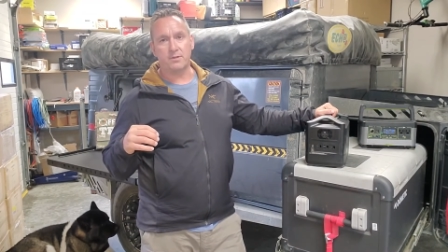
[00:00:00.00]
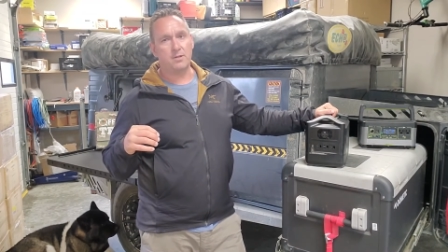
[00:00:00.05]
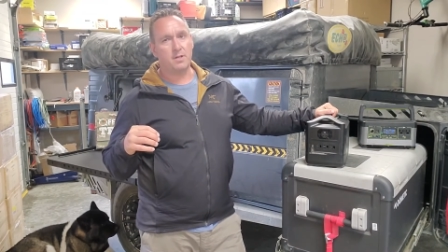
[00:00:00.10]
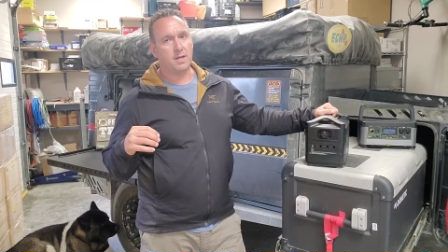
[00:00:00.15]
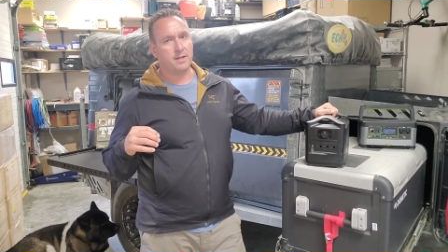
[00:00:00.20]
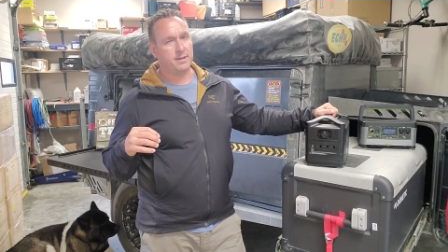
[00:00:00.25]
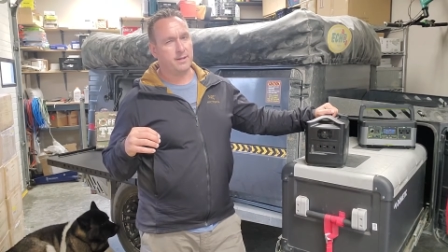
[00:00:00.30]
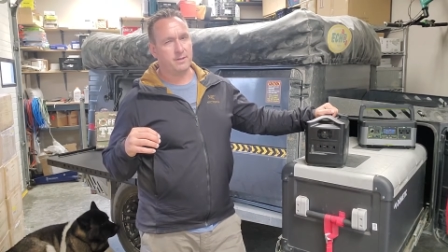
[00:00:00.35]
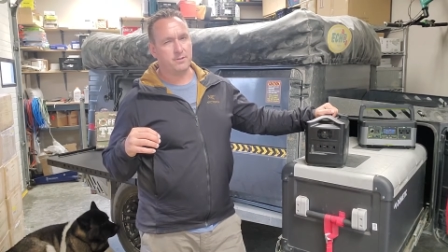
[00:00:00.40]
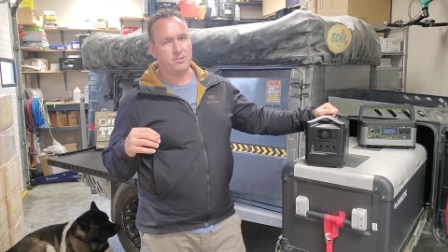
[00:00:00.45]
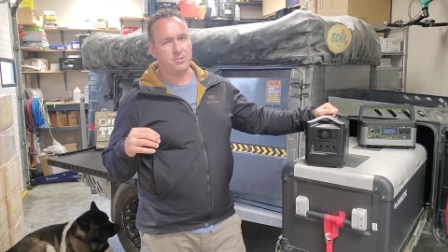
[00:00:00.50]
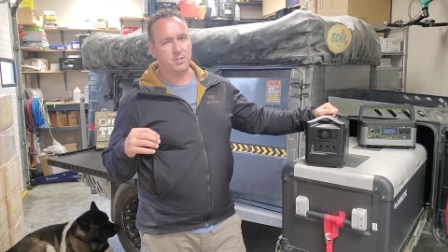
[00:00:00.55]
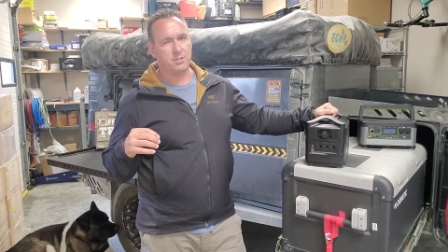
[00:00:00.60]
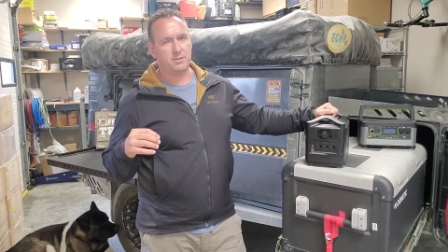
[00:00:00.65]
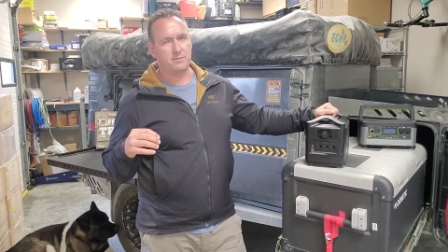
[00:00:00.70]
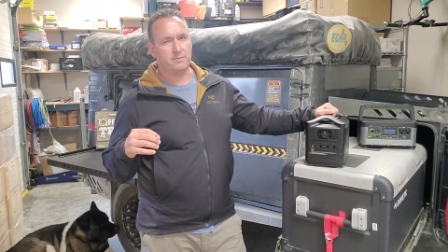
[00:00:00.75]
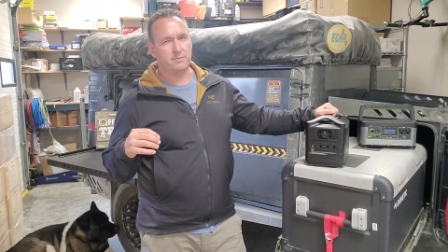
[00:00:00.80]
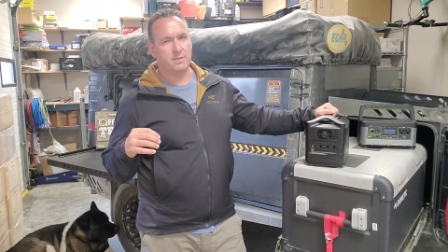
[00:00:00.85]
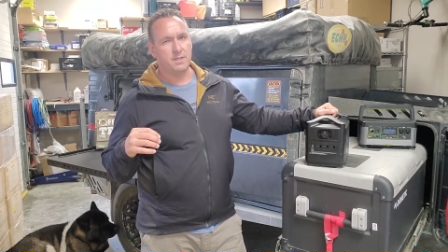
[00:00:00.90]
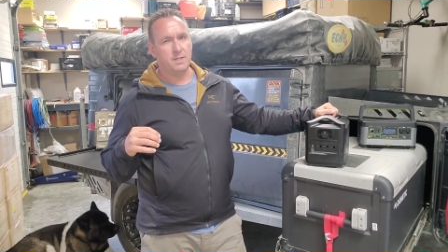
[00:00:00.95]
They're not
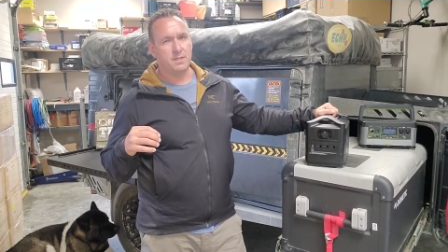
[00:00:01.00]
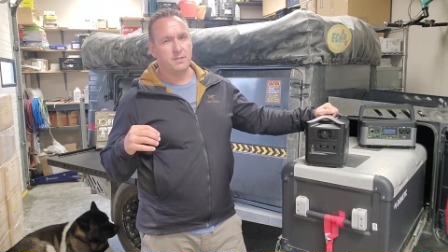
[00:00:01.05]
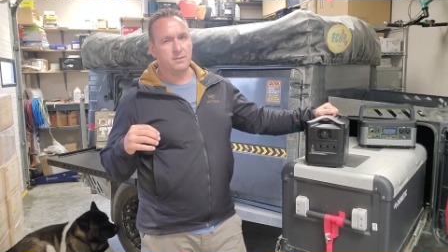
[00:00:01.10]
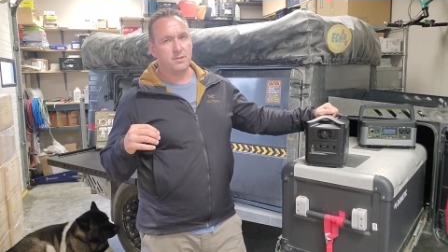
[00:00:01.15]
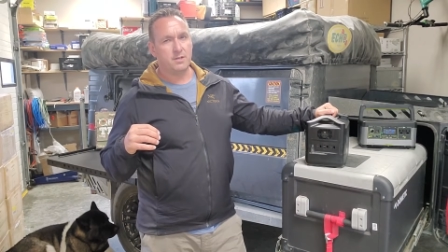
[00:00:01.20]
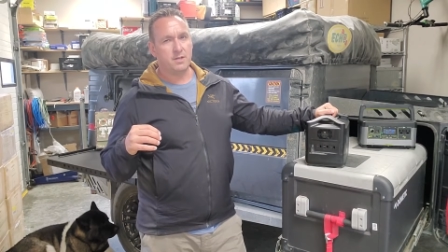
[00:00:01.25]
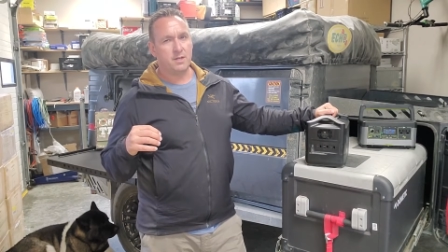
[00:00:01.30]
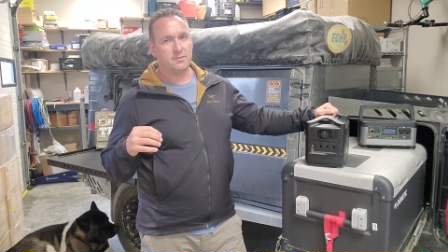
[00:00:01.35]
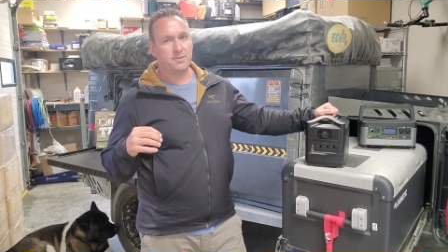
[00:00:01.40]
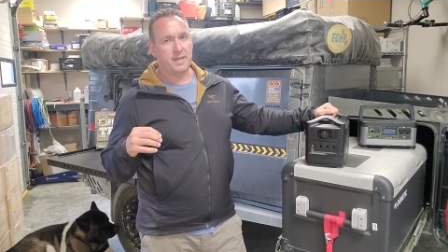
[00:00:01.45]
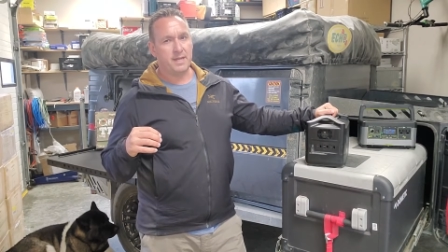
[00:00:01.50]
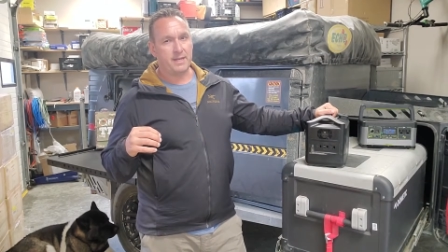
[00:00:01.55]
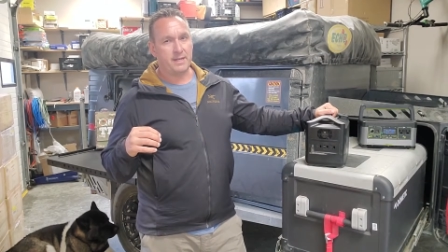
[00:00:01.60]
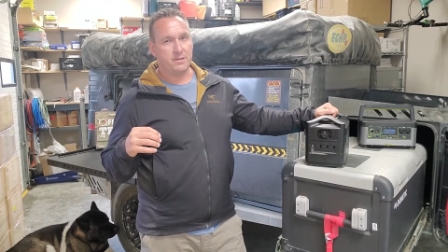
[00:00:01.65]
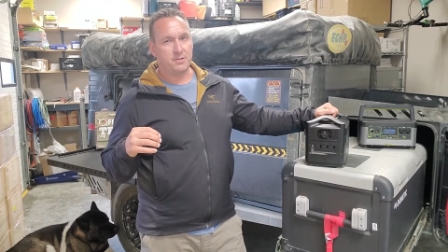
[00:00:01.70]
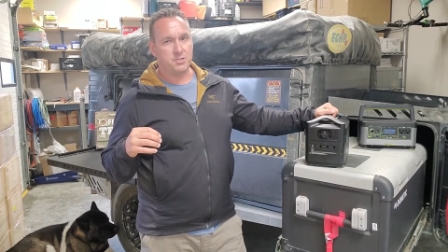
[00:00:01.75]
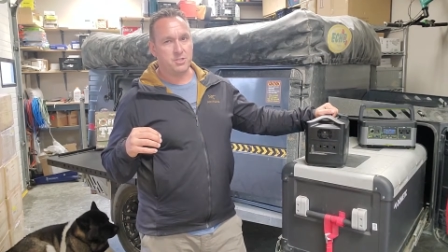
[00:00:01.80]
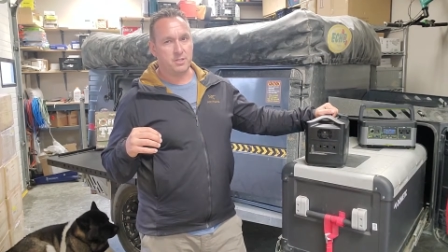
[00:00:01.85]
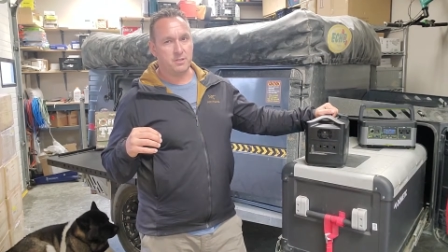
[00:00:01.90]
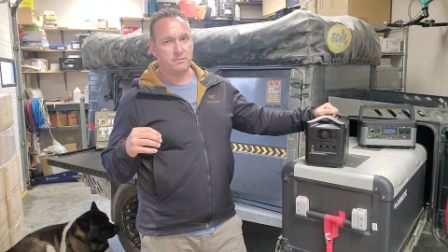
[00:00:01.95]
energy. They're not that
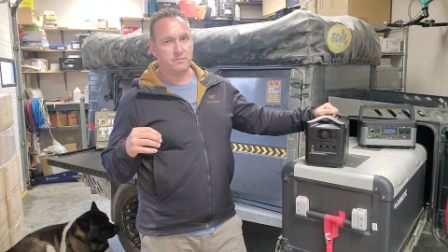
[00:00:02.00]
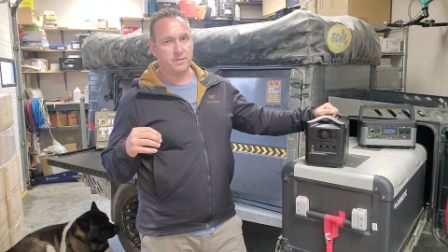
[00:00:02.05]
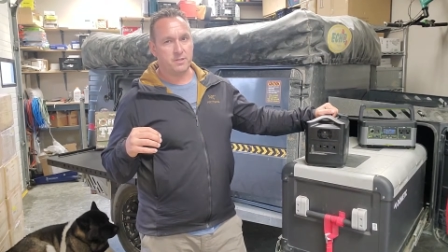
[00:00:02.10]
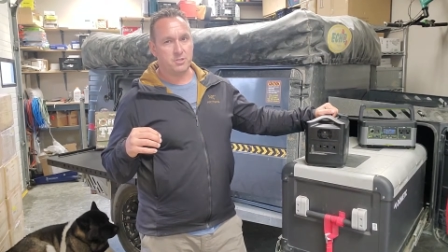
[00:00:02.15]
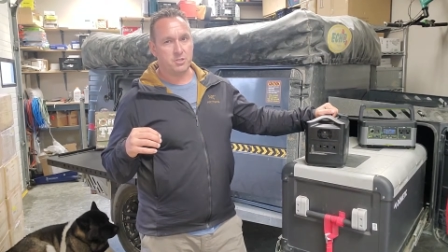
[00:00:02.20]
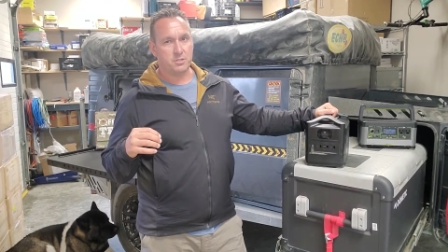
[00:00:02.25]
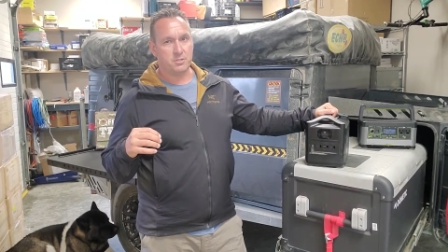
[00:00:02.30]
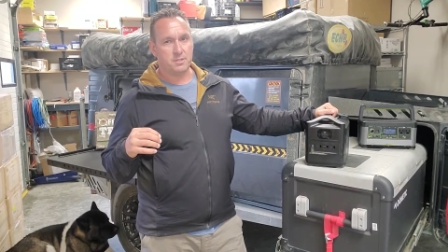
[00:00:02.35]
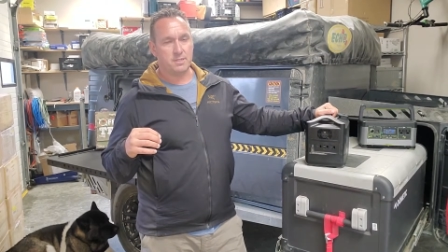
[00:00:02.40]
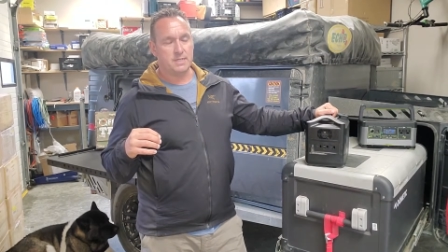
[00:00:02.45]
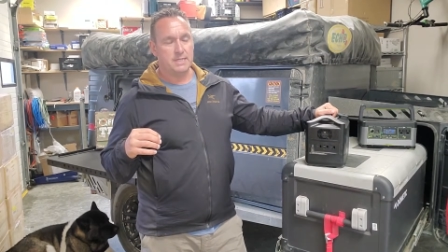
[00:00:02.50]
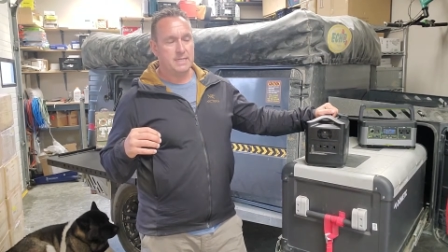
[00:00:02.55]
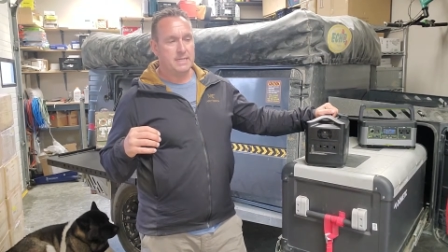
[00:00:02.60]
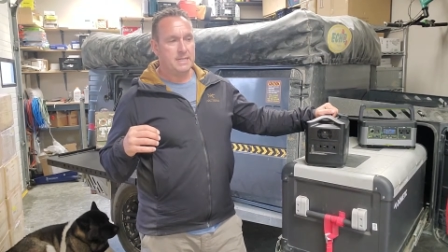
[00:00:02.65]
energy efficient,